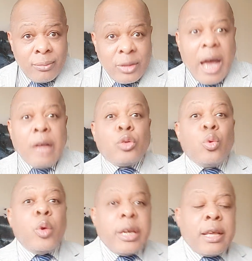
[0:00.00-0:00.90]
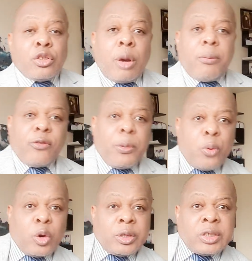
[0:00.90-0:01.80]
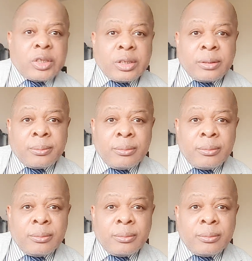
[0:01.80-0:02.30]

they are doing the job of a politician,